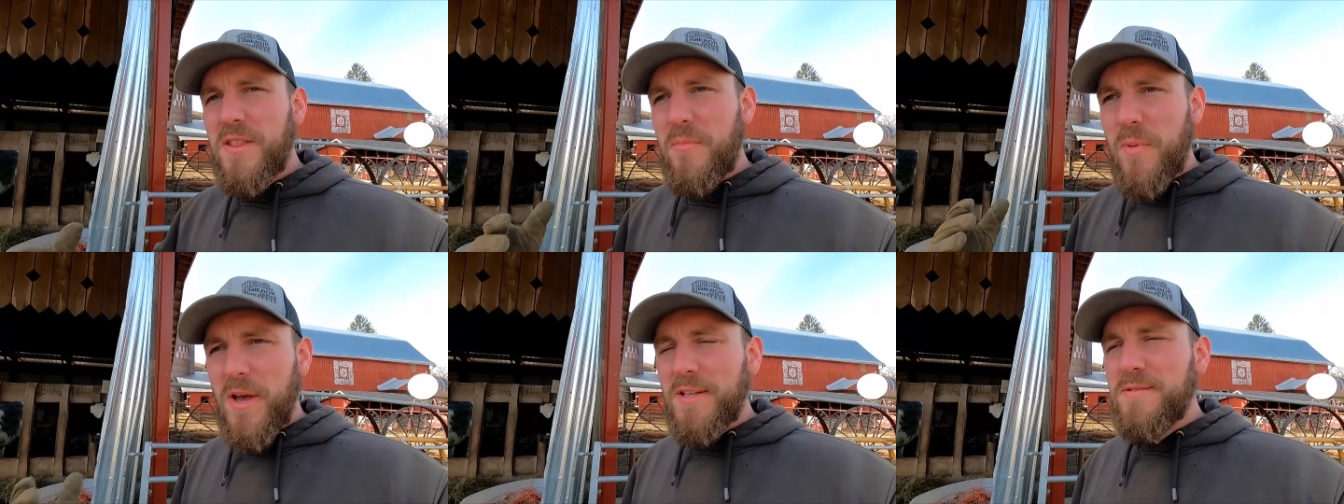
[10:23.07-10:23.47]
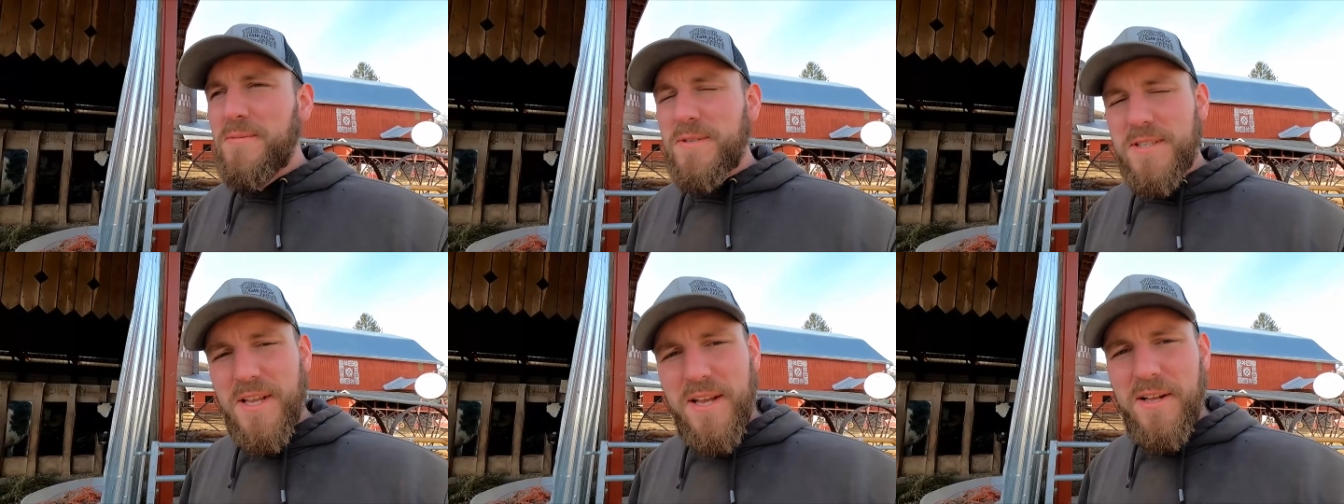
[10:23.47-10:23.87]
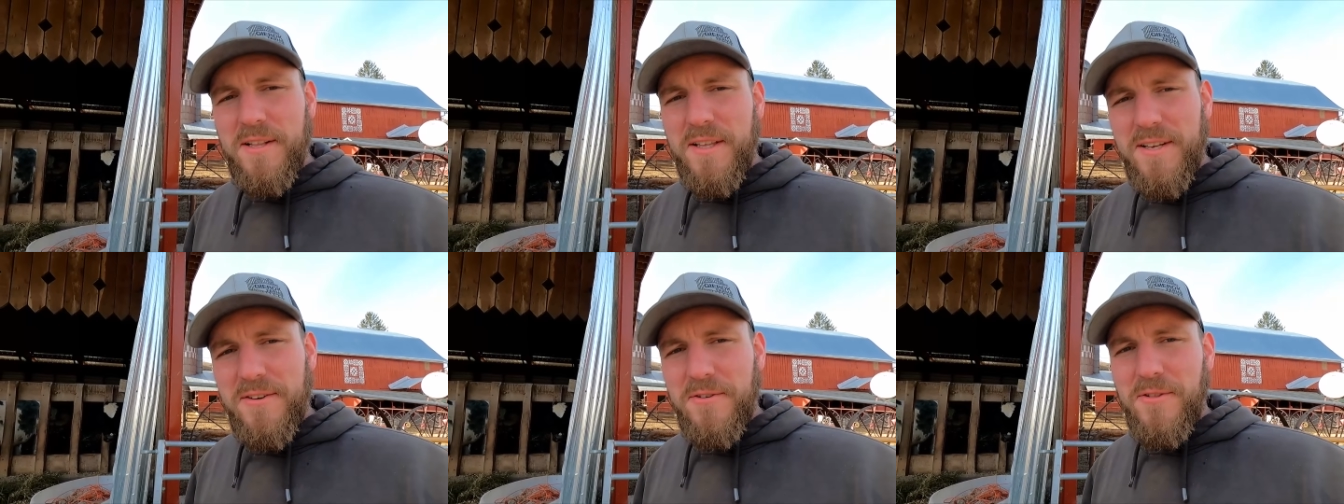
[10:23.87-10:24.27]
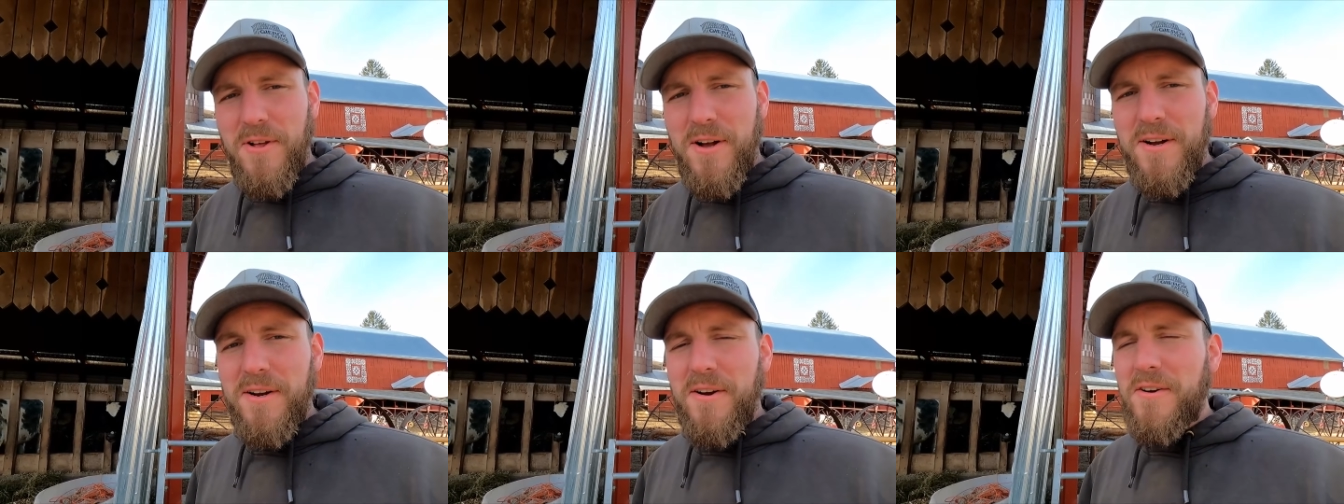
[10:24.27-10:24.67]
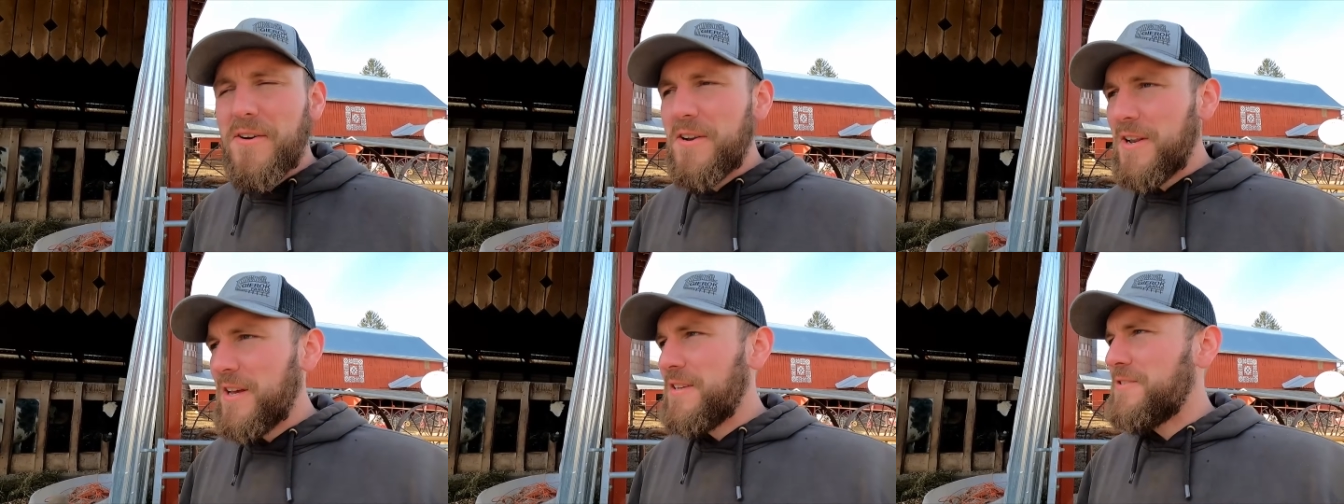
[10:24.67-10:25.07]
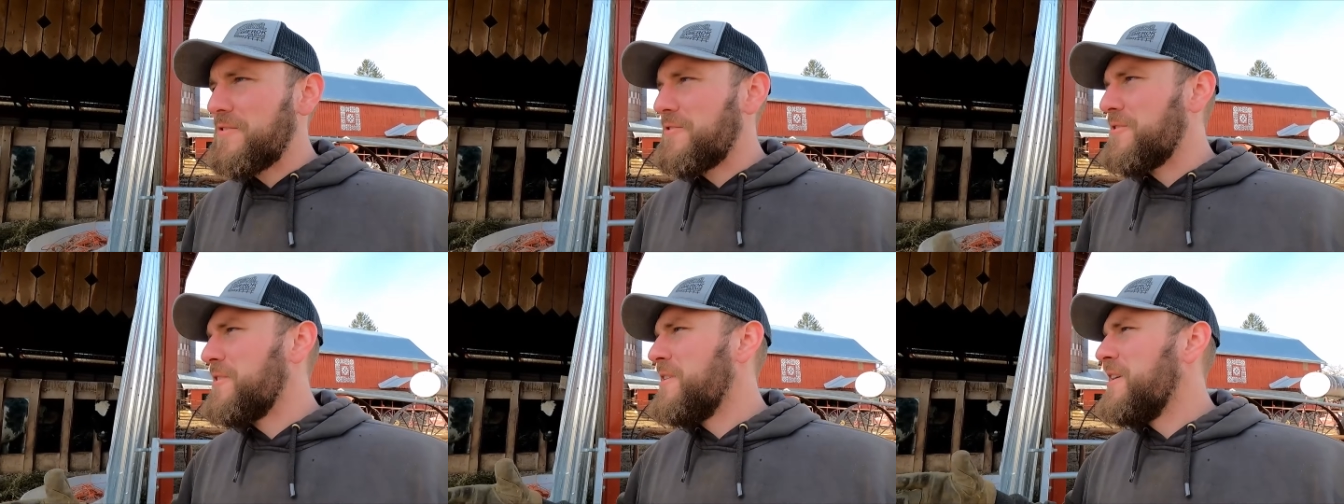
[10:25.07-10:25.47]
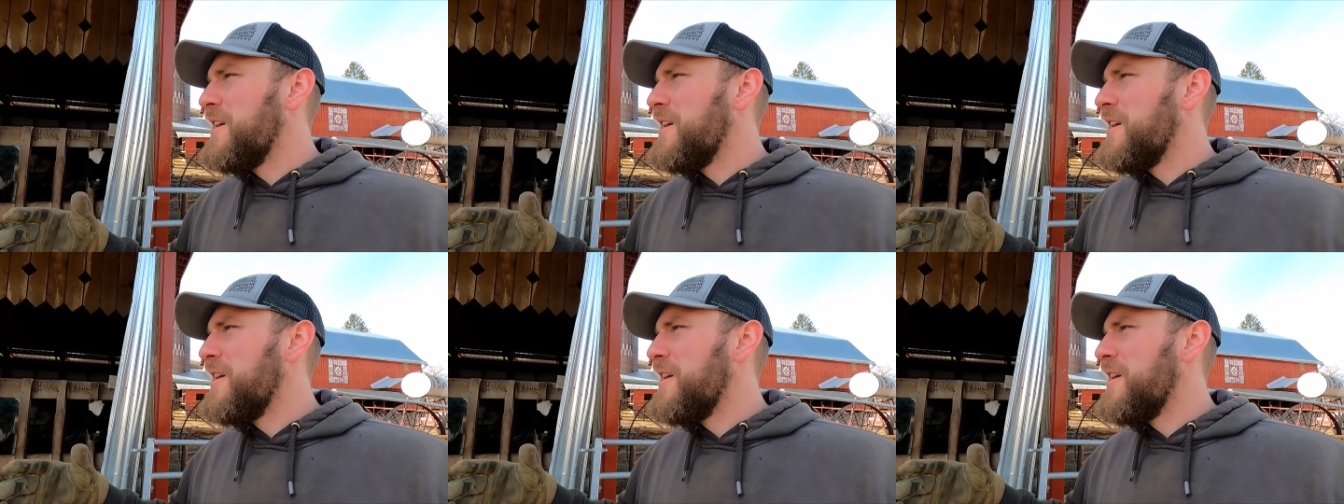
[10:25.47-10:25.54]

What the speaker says: the pens will stay cleaner longer and nicer,